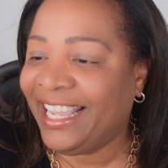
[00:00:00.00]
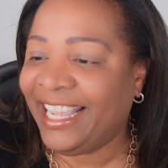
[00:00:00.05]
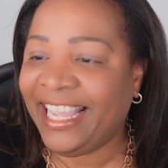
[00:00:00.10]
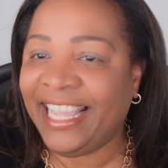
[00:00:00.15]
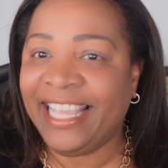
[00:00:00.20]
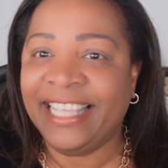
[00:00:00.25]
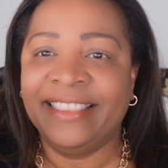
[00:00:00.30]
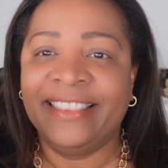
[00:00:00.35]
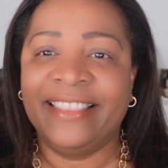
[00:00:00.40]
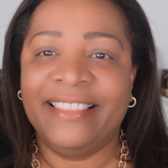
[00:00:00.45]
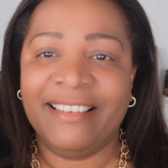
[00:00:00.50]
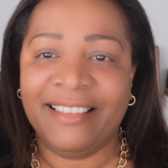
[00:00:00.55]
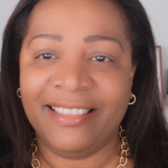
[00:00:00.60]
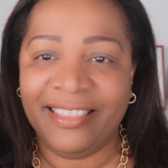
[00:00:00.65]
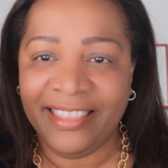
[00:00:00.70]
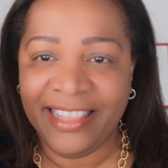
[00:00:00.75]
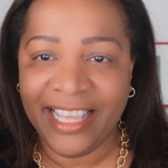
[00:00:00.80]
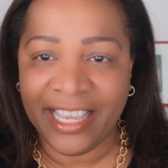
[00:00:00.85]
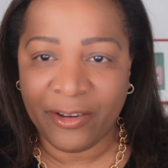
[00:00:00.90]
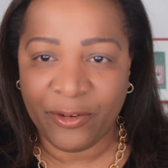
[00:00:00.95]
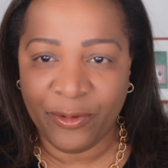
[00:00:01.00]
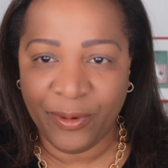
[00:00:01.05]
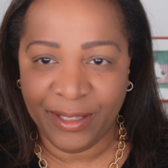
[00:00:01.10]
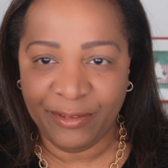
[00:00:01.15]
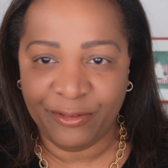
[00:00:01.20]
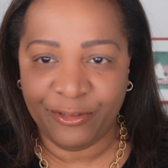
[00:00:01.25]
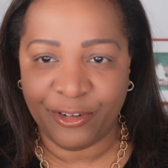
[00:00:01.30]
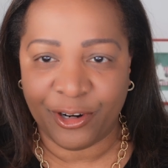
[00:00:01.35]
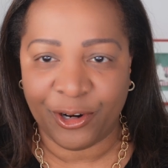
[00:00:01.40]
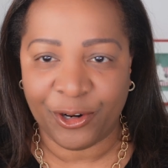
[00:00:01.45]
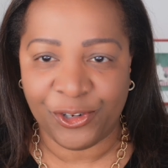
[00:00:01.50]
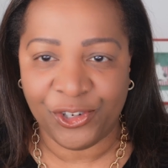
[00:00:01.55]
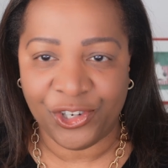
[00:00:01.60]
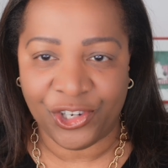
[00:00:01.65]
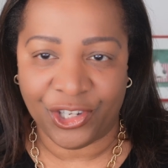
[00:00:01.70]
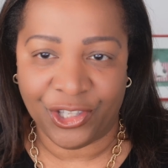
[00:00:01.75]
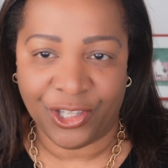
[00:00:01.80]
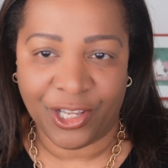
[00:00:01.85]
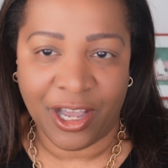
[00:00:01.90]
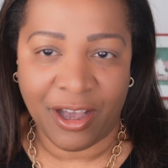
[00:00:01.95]
in the liquid
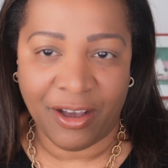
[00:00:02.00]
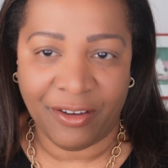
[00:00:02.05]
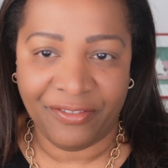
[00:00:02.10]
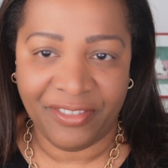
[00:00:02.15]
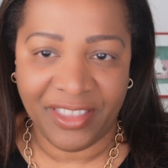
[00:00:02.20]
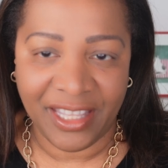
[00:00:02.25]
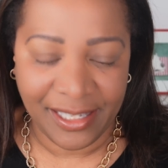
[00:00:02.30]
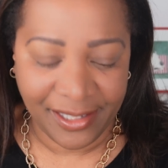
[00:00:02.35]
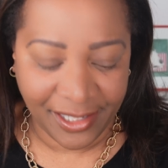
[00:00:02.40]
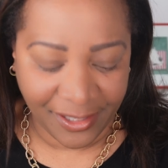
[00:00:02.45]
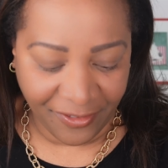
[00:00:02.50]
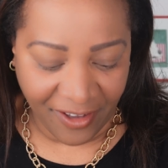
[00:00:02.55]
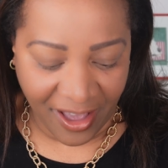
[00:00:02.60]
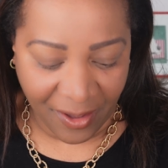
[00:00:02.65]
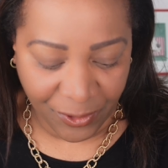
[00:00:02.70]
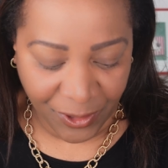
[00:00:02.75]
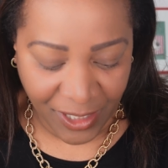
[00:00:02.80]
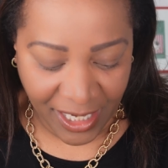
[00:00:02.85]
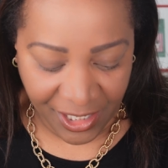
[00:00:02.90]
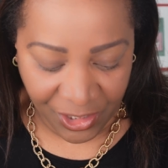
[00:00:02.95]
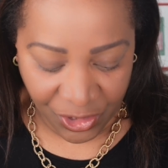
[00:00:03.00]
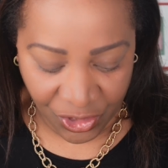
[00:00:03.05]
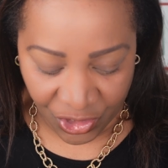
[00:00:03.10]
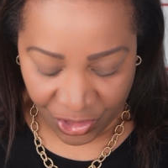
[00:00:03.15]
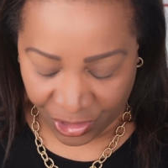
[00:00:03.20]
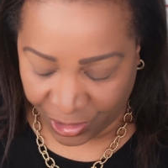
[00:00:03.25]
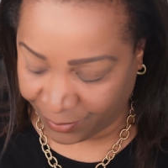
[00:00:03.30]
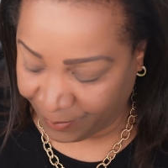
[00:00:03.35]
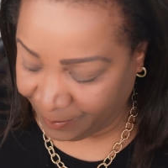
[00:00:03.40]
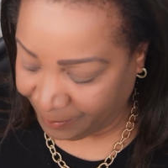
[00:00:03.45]
version of this foundation.